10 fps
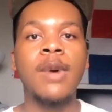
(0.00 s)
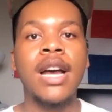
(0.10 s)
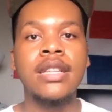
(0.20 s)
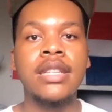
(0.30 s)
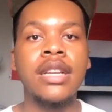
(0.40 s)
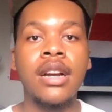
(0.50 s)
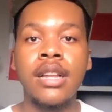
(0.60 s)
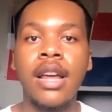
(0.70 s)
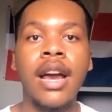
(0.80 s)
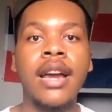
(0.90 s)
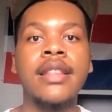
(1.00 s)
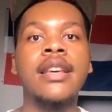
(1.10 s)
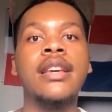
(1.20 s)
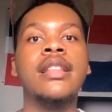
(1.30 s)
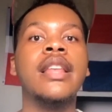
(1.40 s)
Y, and Z are aligned,
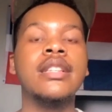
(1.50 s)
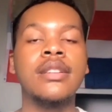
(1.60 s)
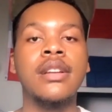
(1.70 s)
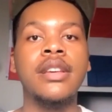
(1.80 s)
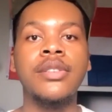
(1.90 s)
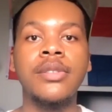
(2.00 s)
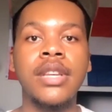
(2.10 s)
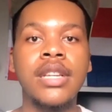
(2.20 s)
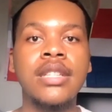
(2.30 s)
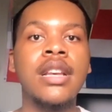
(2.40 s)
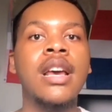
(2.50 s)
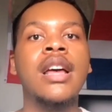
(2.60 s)
then that's going to equal this.